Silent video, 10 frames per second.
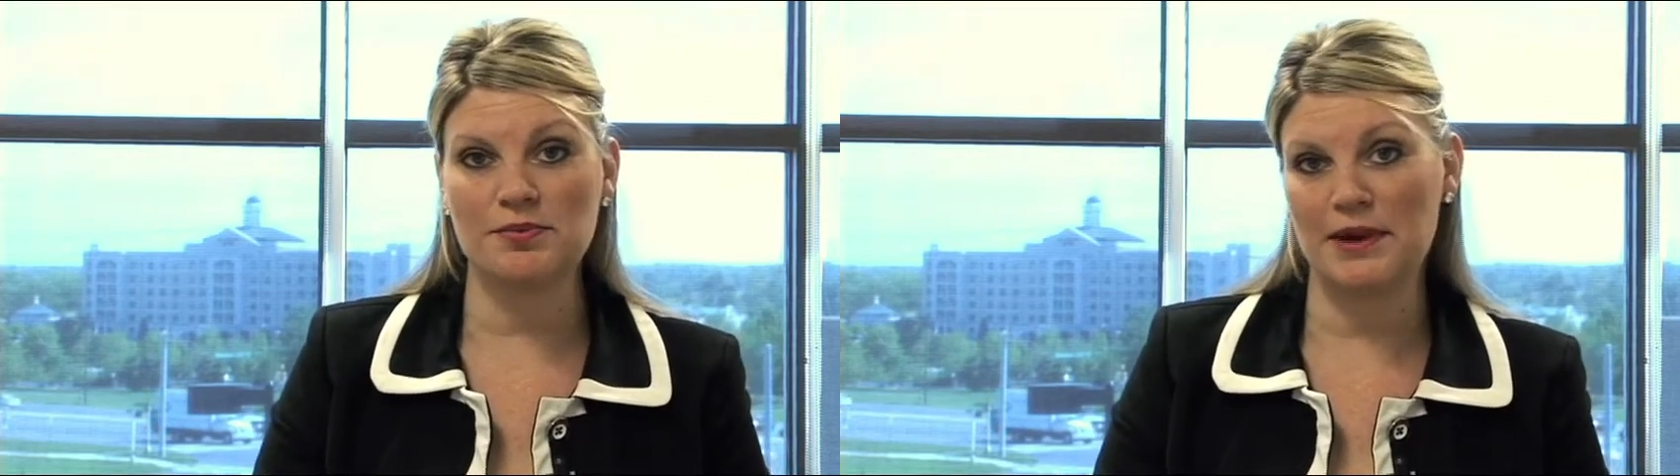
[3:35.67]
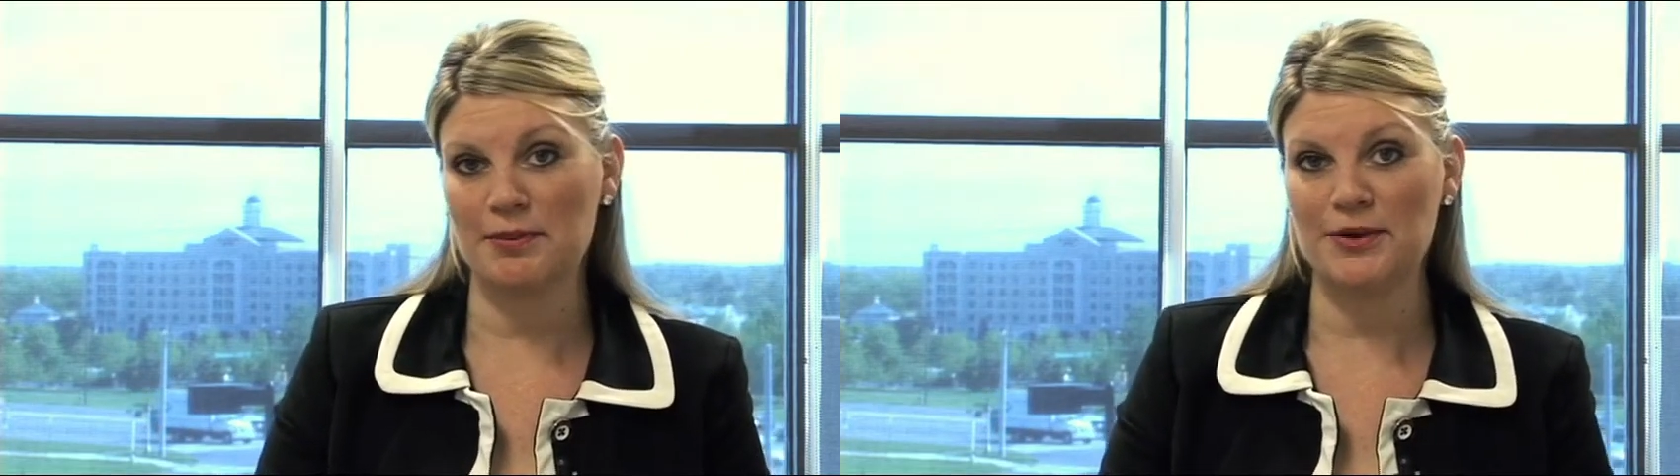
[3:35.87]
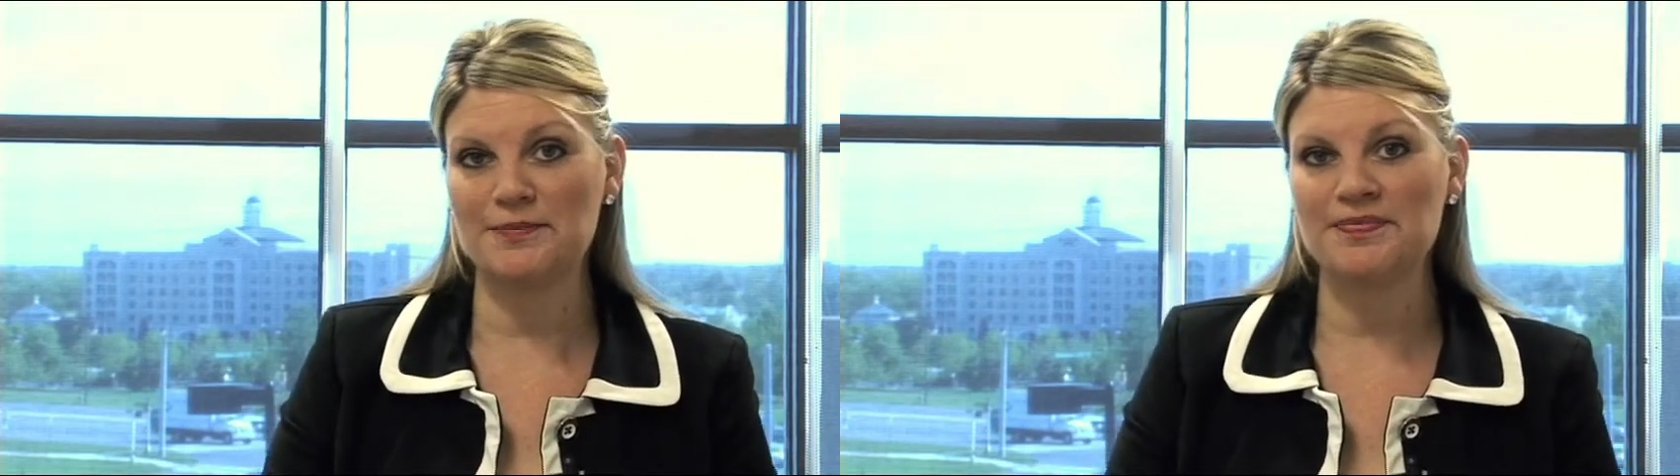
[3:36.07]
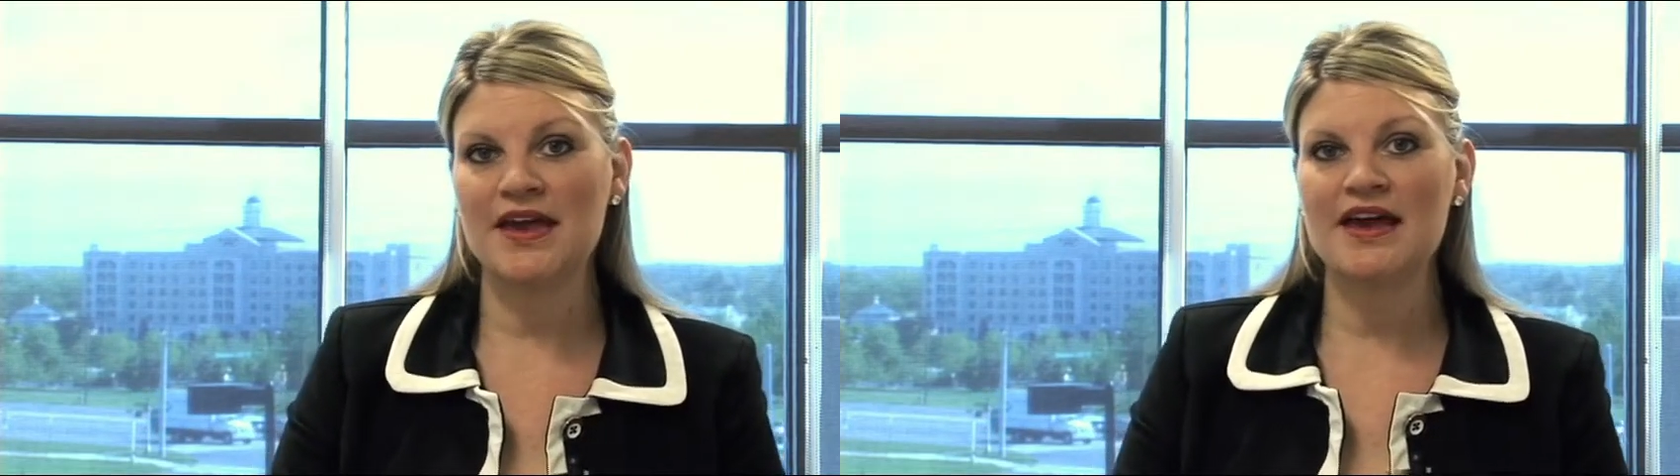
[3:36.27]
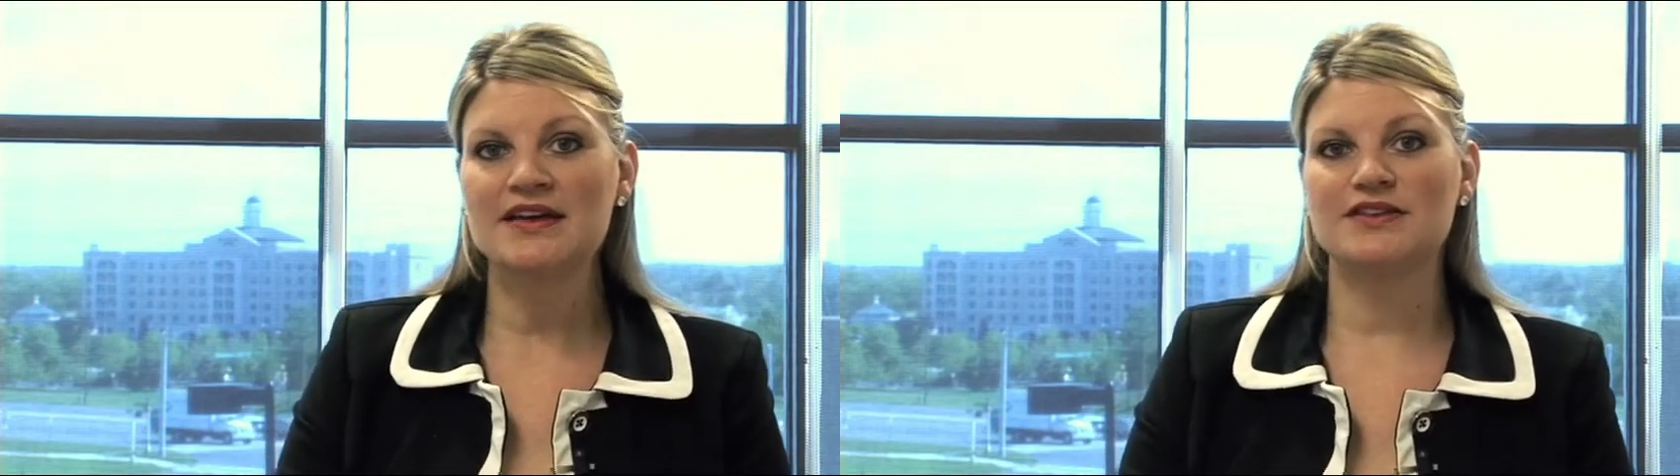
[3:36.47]
of people.
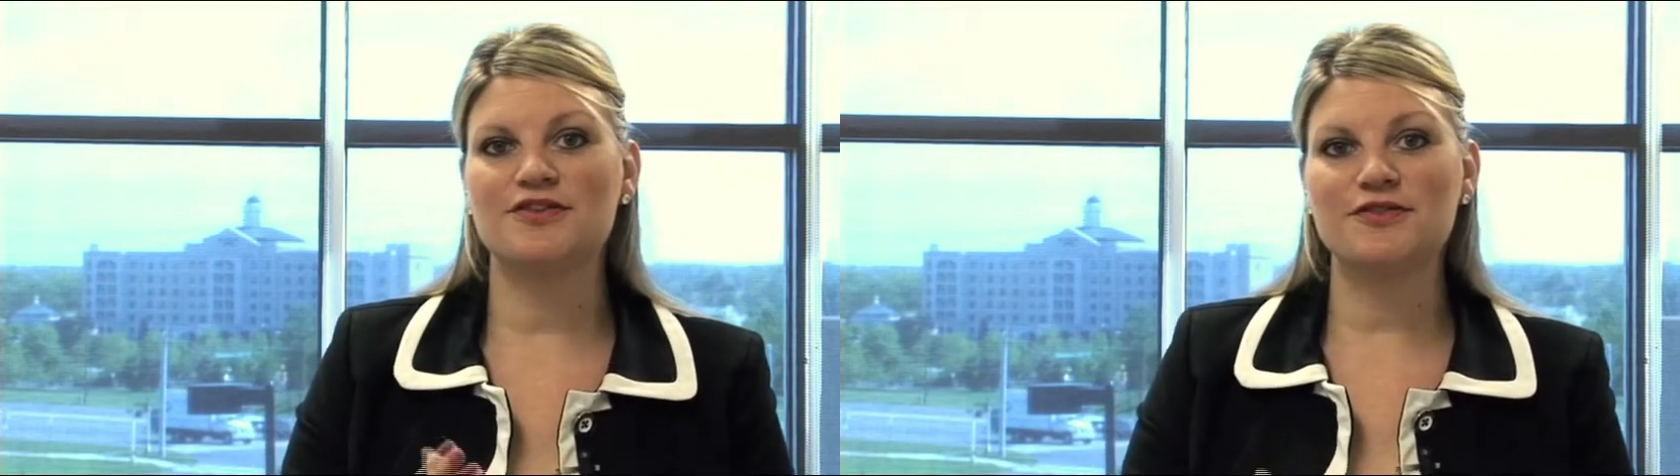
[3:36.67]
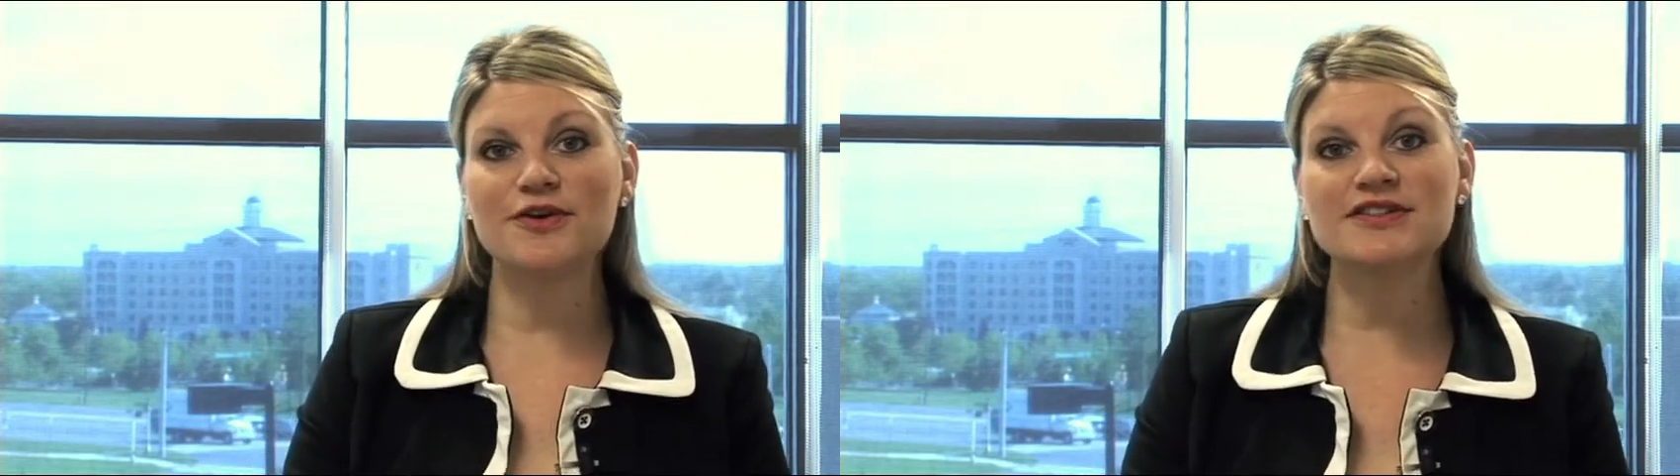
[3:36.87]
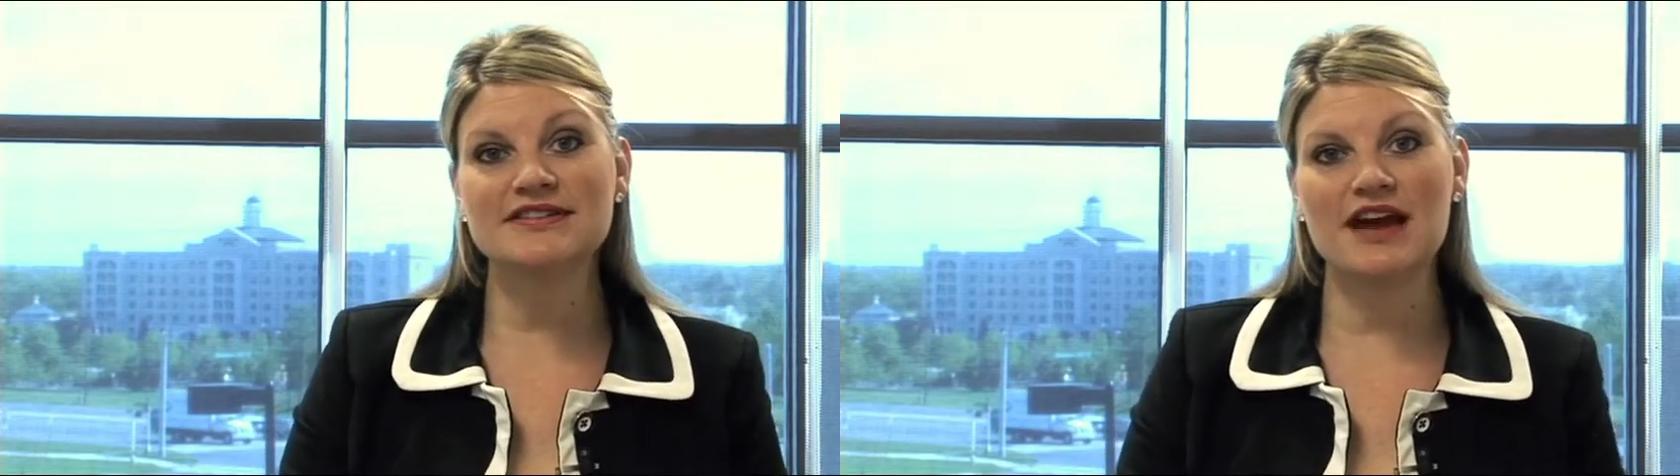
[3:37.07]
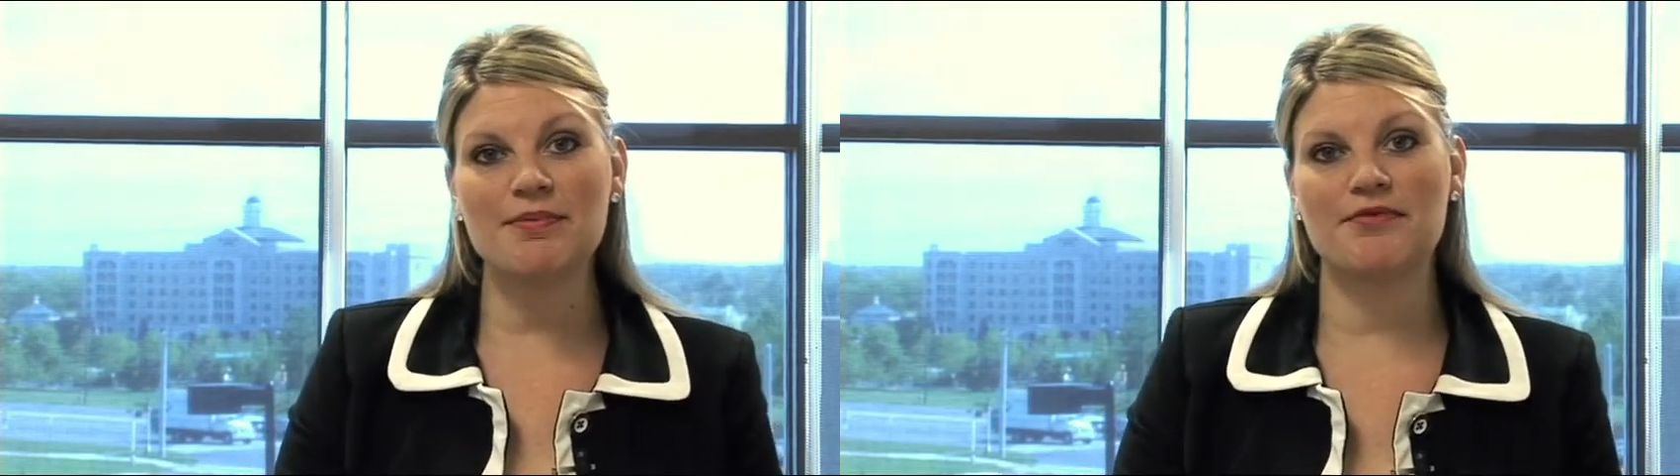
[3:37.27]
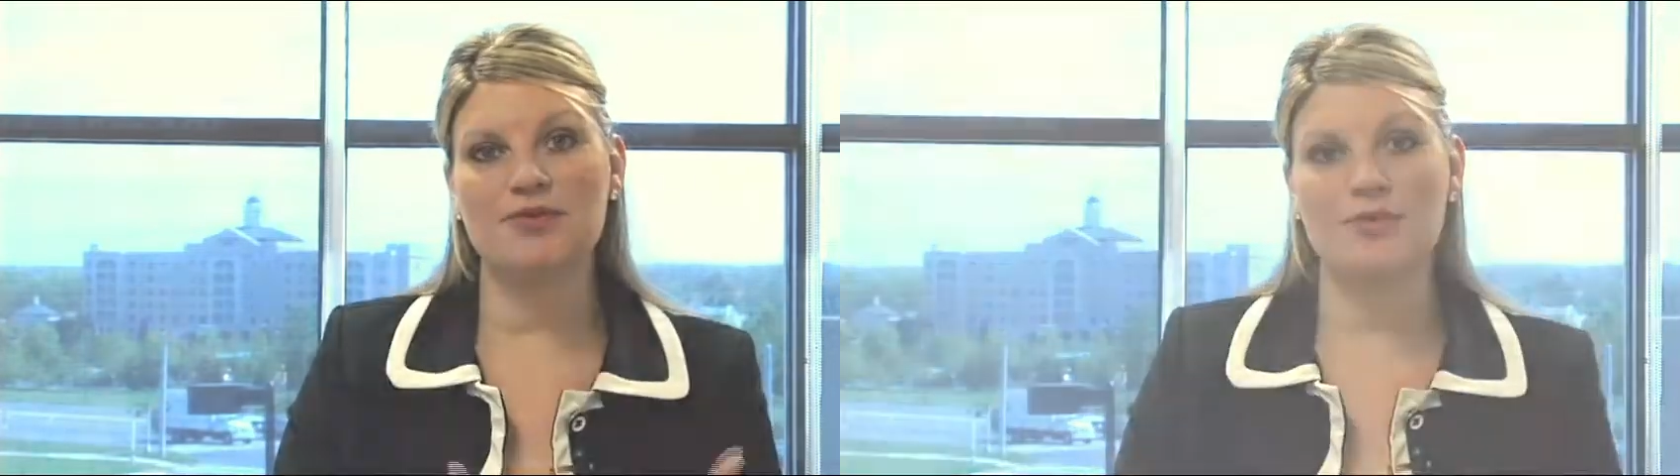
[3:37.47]
So the first step of the